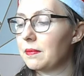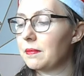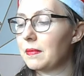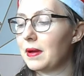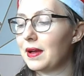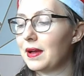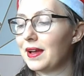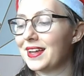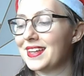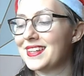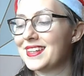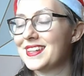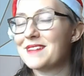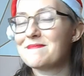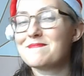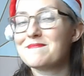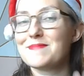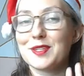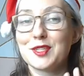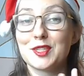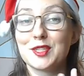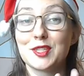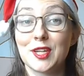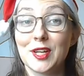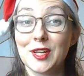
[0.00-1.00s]
My
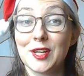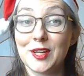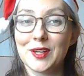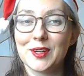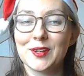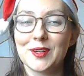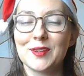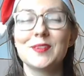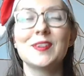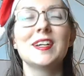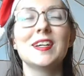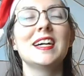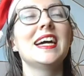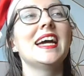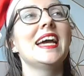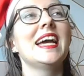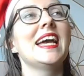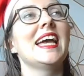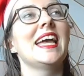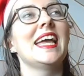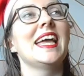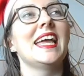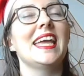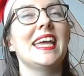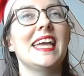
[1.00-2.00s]
number two
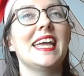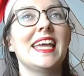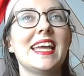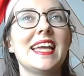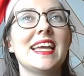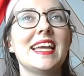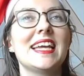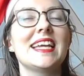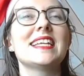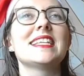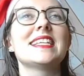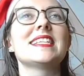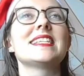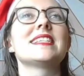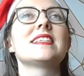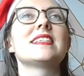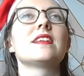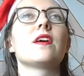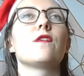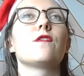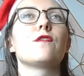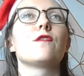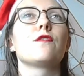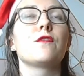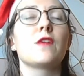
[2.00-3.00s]
is
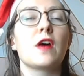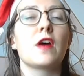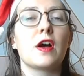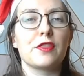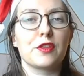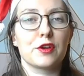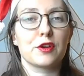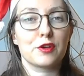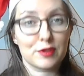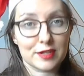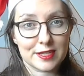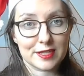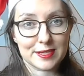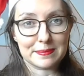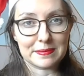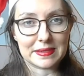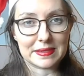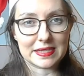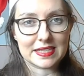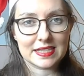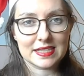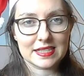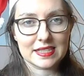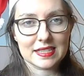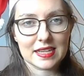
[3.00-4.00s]
Father
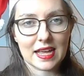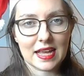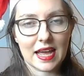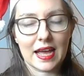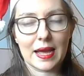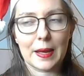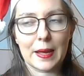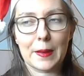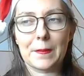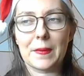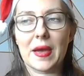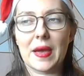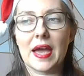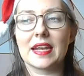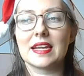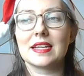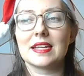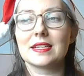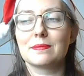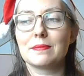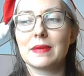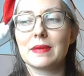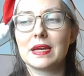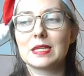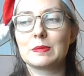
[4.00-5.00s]
Christmas, and
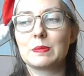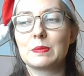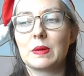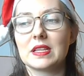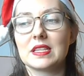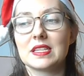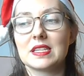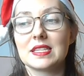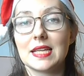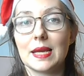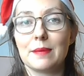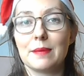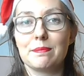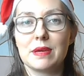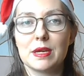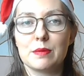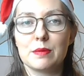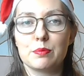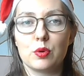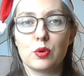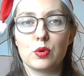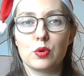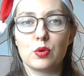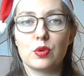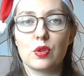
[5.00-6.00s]
it's made by the same
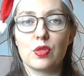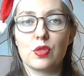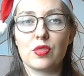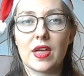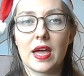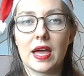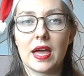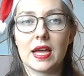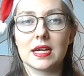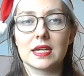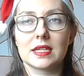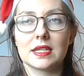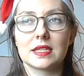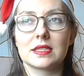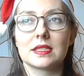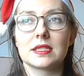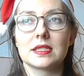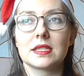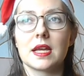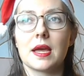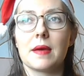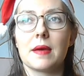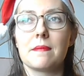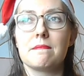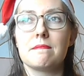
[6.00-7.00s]
people that
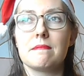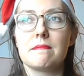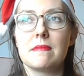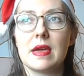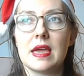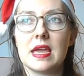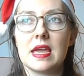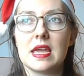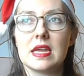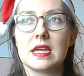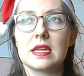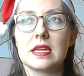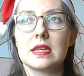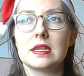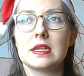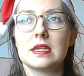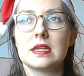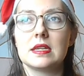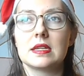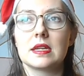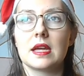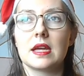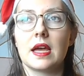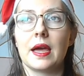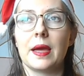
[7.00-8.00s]
made
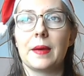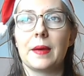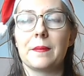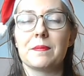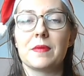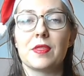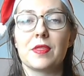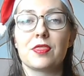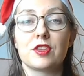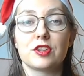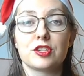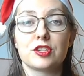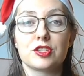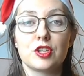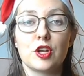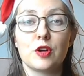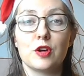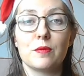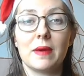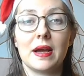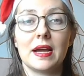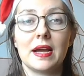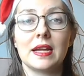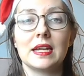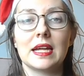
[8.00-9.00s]
The
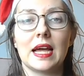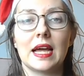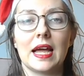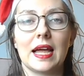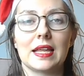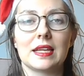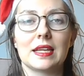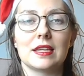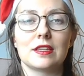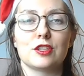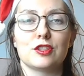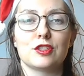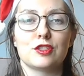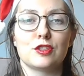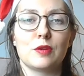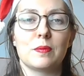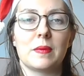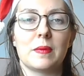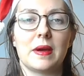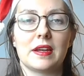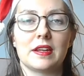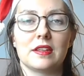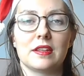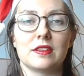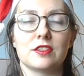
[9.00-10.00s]
Snowman and The
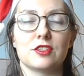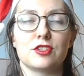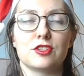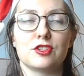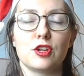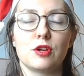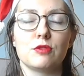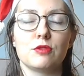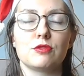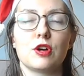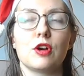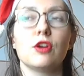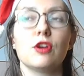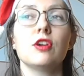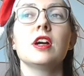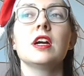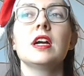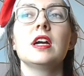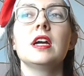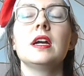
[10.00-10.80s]
Snowman and the Snow Dog.